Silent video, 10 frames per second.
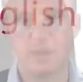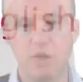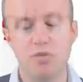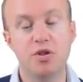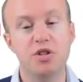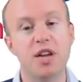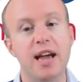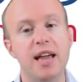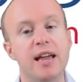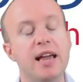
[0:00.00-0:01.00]
You could
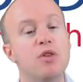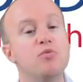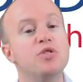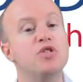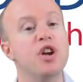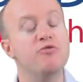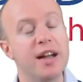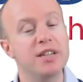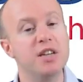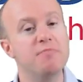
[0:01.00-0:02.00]
say it was
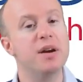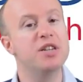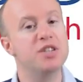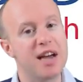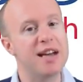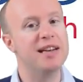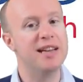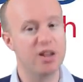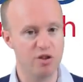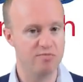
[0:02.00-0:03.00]
directed by
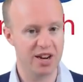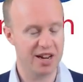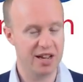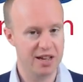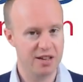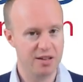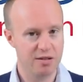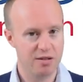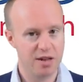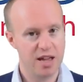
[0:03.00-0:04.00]
Stanley Kubrick.
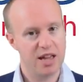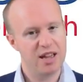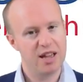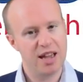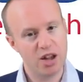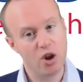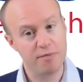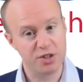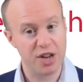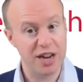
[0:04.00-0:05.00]
In
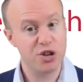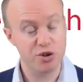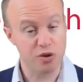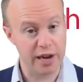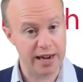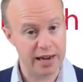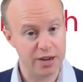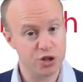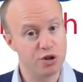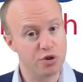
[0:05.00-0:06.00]
conversational
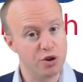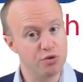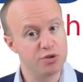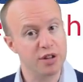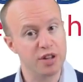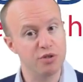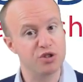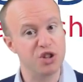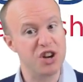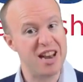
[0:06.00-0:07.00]
English, you can also
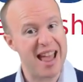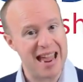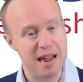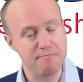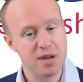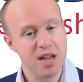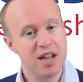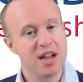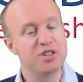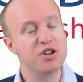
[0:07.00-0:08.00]
use the name
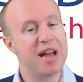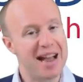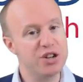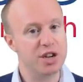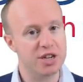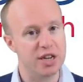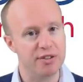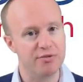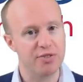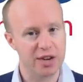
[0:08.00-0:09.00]
as an
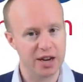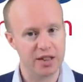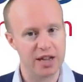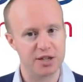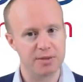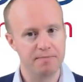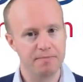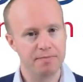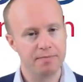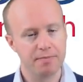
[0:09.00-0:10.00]
adjective like this.
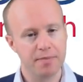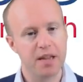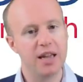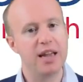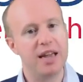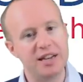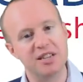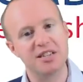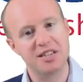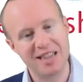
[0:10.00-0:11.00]

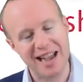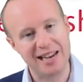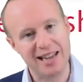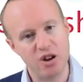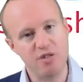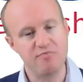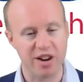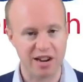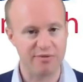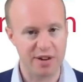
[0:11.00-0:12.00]
It's a Stanley
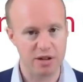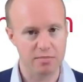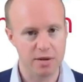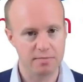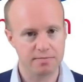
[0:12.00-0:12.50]
Kubrick film.